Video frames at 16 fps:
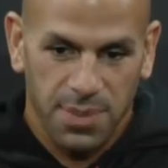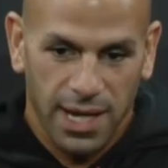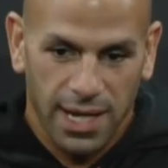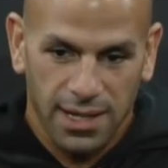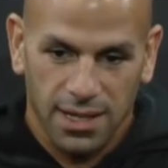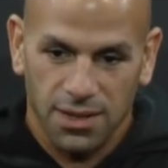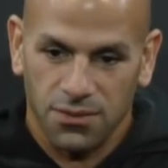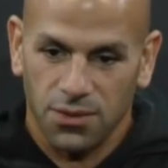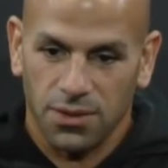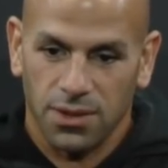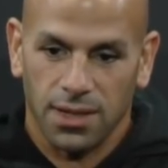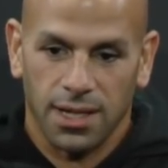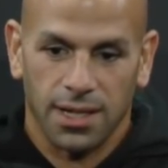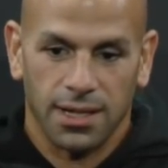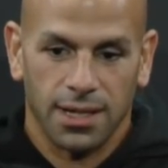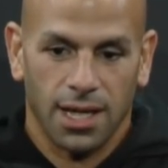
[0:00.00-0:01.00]
pad level,
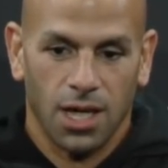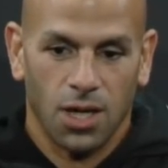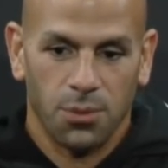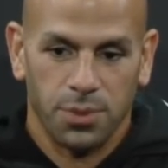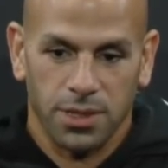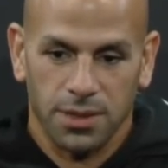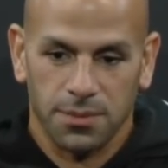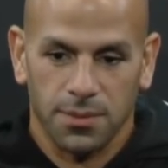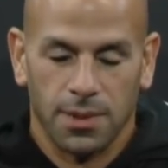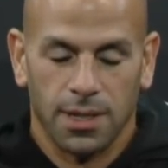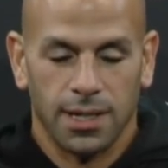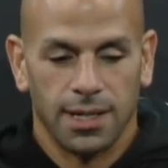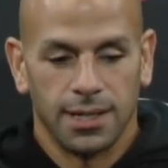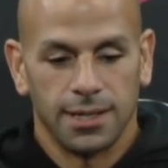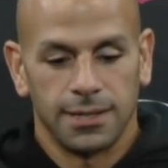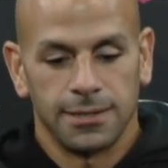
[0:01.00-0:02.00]
uh, helping him
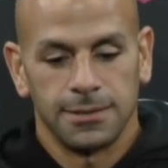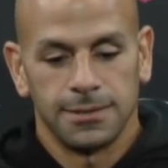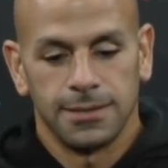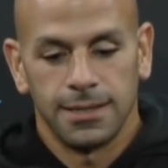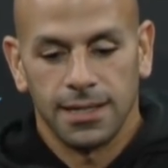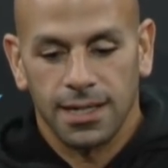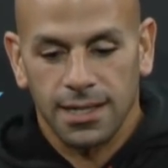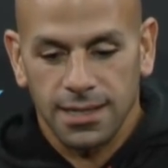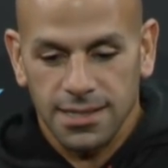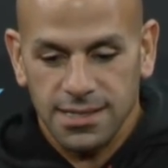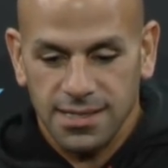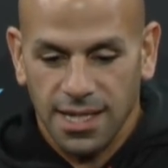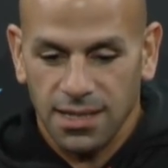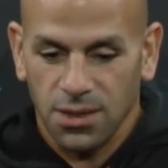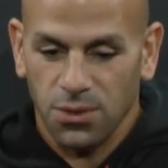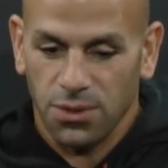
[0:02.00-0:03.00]
uh, uh,
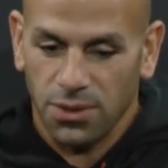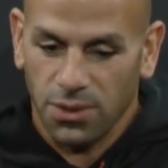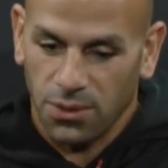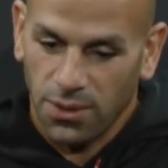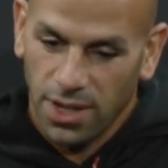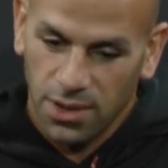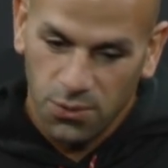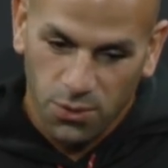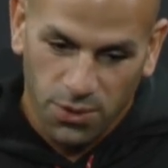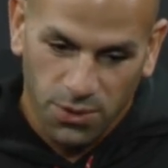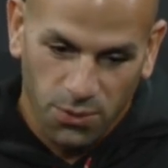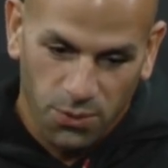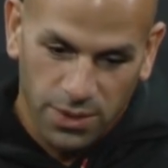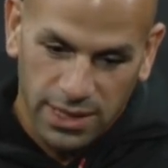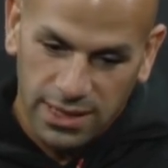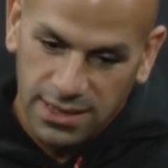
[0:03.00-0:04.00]
stay low to the ground where
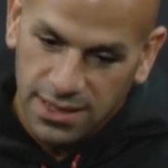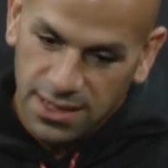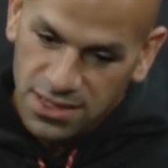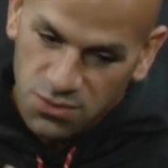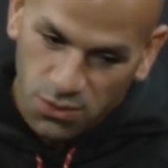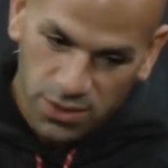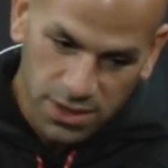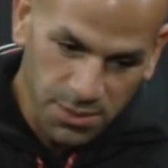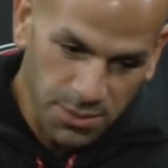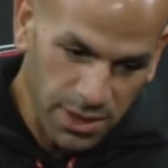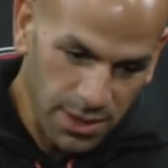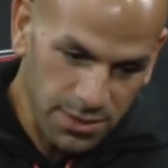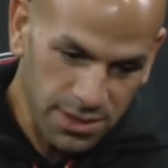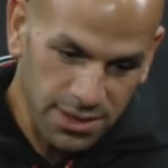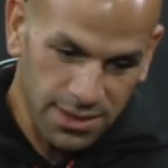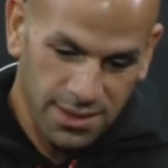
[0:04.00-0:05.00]
when he does win to be
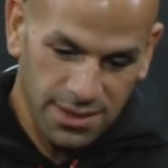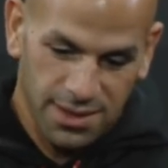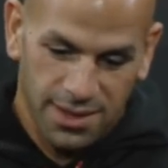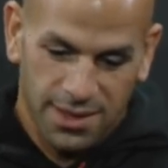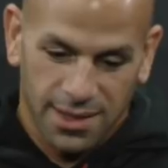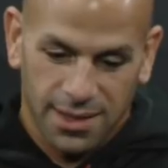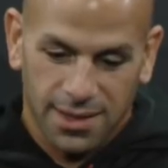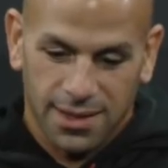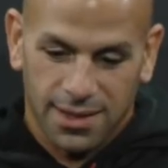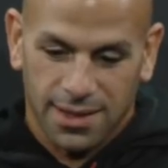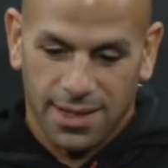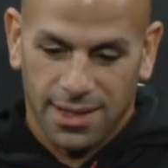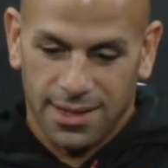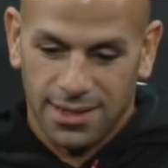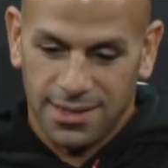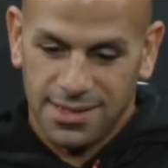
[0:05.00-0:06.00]
able to
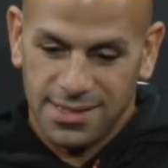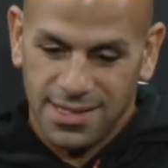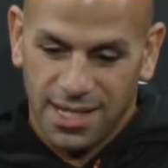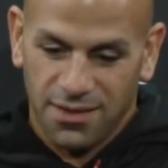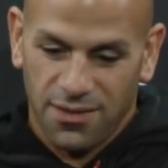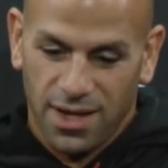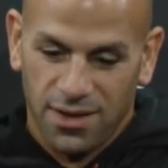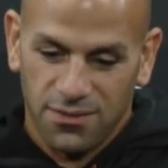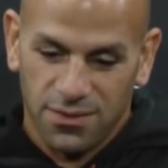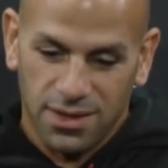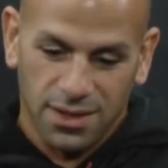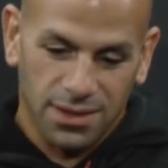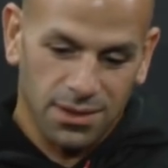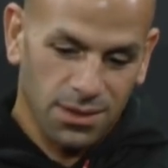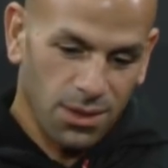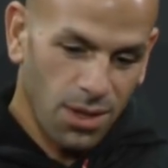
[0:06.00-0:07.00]
uh, instead of having
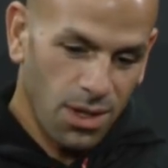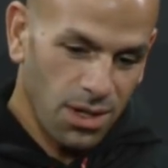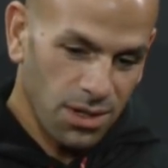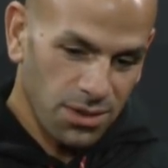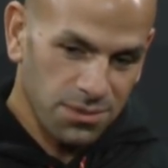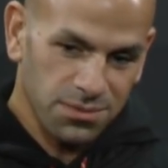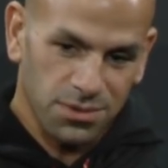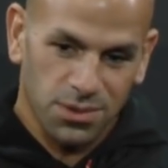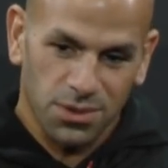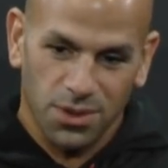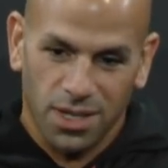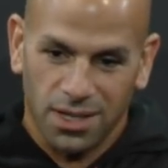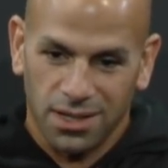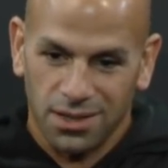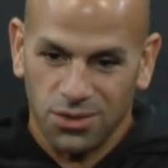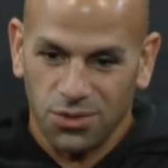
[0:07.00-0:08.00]
a long
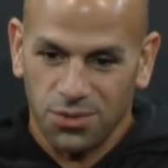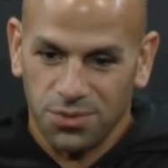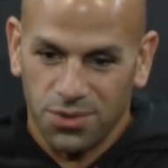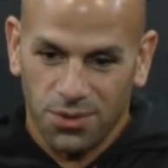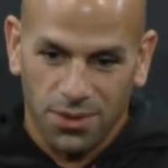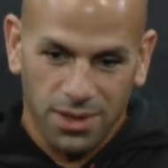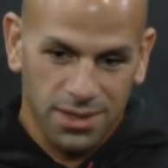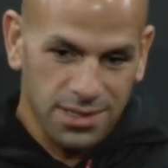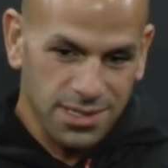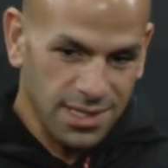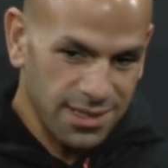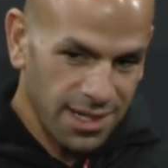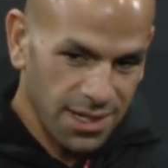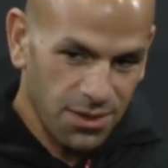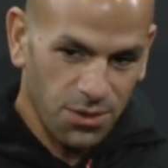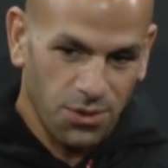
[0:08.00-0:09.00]
uh, hoop to run, it's a
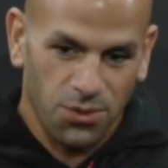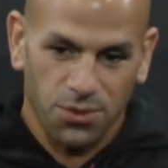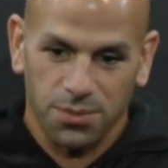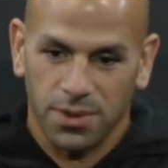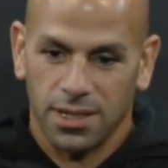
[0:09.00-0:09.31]
tighter hoop.